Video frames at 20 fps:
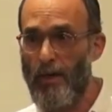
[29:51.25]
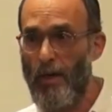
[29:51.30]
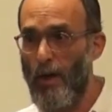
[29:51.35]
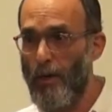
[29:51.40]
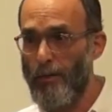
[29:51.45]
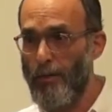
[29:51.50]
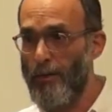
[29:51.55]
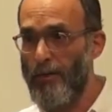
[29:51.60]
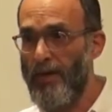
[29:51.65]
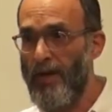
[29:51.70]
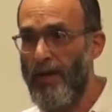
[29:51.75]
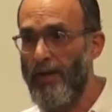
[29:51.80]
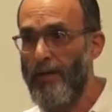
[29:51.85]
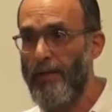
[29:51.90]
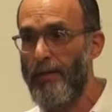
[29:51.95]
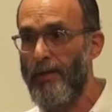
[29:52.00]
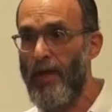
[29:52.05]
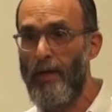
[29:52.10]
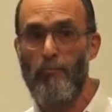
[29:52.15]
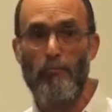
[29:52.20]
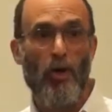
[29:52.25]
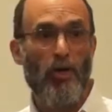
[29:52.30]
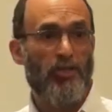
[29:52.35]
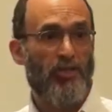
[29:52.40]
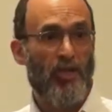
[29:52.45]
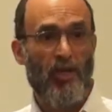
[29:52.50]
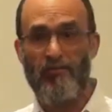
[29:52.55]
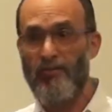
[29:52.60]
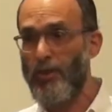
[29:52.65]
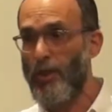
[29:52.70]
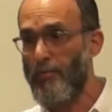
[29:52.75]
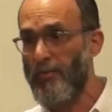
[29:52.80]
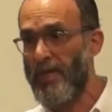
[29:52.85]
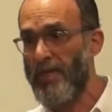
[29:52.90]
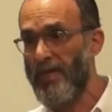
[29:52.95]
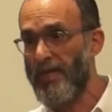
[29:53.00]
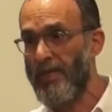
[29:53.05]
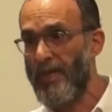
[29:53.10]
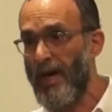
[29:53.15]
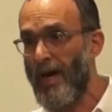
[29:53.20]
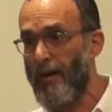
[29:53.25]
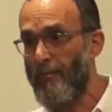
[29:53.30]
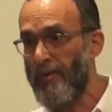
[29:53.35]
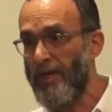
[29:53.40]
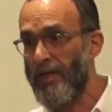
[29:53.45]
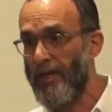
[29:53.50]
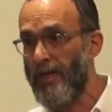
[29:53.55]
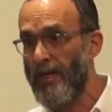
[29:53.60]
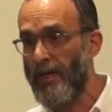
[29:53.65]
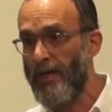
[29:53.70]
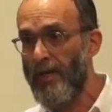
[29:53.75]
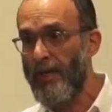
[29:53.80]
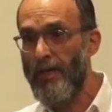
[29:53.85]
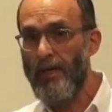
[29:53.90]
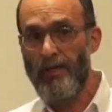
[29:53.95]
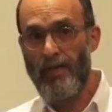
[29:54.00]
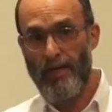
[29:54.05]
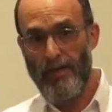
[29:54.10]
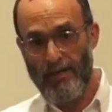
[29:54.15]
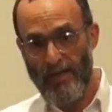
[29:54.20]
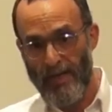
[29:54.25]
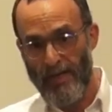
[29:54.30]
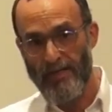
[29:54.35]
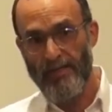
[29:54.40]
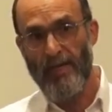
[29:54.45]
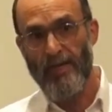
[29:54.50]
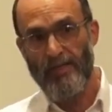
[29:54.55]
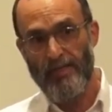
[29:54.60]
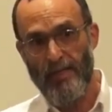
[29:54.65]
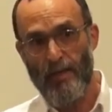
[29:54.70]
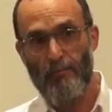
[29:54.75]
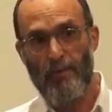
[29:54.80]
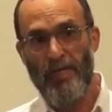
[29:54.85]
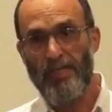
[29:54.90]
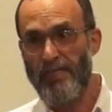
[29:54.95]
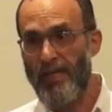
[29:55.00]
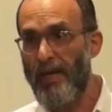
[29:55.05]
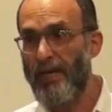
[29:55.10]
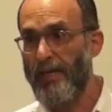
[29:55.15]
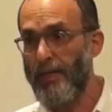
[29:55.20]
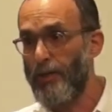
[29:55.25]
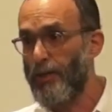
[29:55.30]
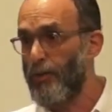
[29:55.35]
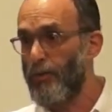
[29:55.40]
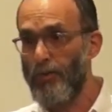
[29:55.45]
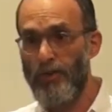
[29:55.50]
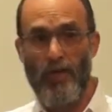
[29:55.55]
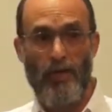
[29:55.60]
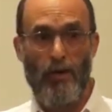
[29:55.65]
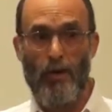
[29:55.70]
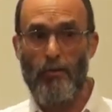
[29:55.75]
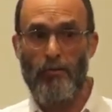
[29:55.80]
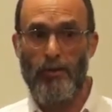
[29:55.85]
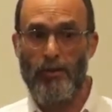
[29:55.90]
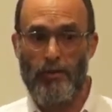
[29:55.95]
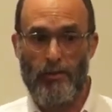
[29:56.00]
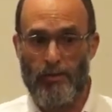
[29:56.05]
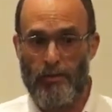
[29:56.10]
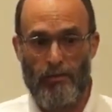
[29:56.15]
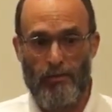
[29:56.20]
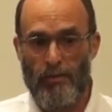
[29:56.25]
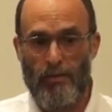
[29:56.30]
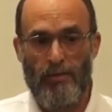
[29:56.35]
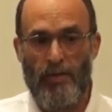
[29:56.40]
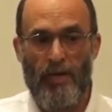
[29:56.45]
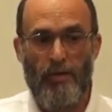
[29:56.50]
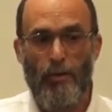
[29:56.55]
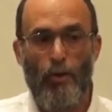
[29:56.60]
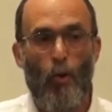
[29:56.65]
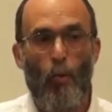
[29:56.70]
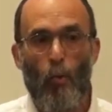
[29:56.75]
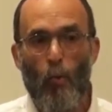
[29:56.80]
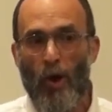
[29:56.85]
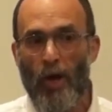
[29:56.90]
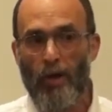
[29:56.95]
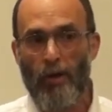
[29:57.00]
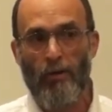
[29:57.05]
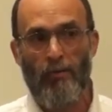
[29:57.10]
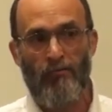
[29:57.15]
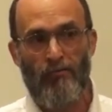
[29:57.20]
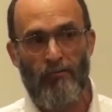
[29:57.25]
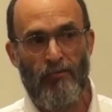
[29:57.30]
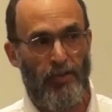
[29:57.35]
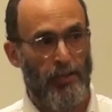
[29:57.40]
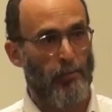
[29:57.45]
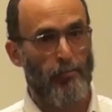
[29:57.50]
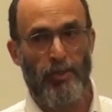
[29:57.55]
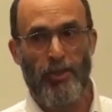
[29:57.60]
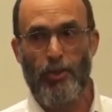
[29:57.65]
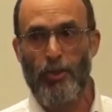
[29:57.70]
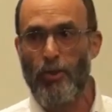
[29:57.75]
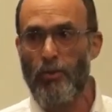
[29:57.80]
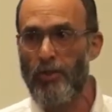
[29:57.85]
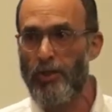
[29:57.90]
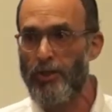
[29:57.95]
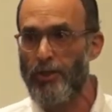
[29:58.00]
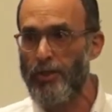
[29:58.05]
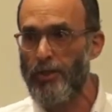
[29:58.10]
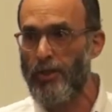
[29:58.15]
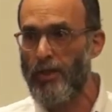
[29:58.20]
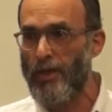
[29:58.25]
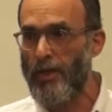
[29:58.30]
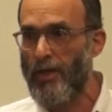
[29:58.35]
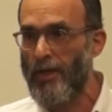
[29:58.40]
other than they must have something in common, like the anti-Semites hating Jews that aren't, that in no way are visibly Jewish.